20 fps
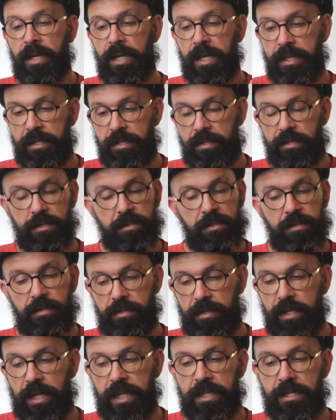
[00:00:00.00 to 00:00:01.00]

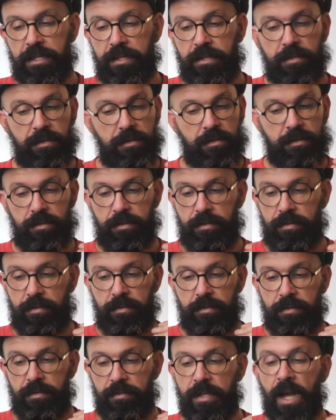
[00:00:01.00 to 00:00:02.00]

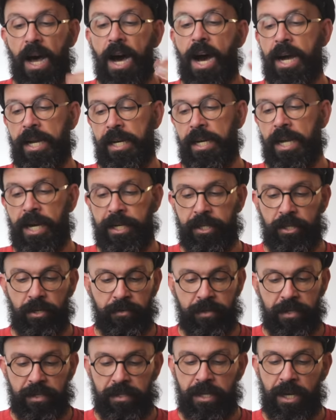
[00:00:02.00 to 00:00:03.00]
It's the highlight
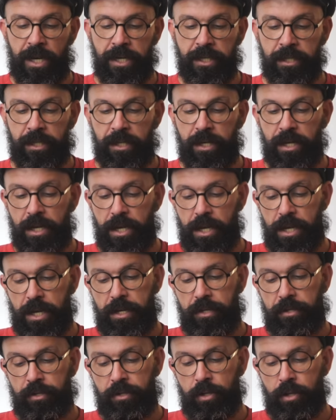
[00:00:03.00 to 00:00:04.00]
of this liner.
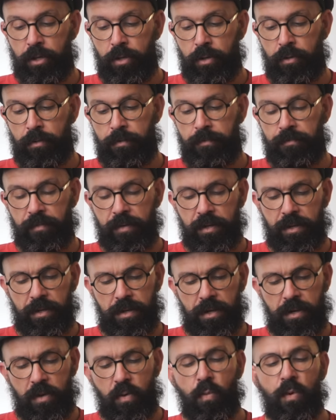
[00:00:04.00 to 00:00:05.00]
So
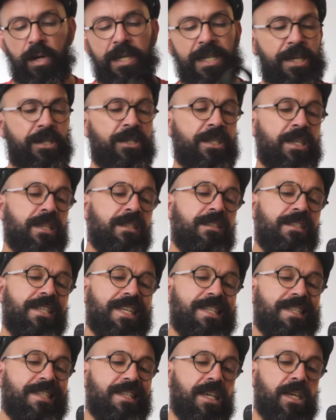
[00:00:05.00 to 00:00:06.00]

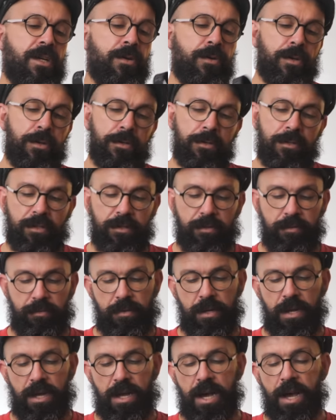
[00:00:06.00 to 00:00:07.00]
160 euros,
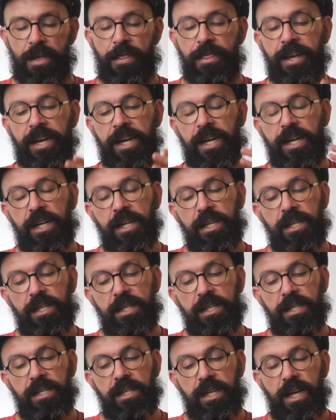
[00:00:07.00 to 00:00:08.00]
I think
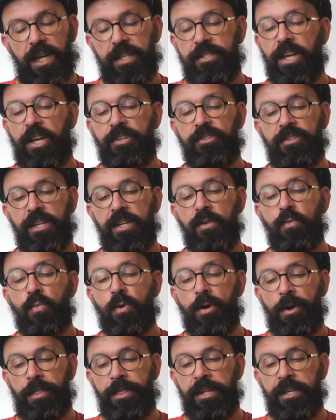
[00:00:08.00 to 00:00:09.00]
it's actually
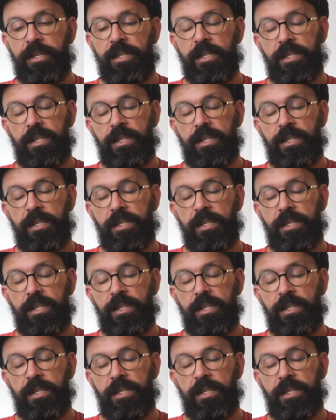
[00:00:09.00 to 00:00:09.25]
worth it.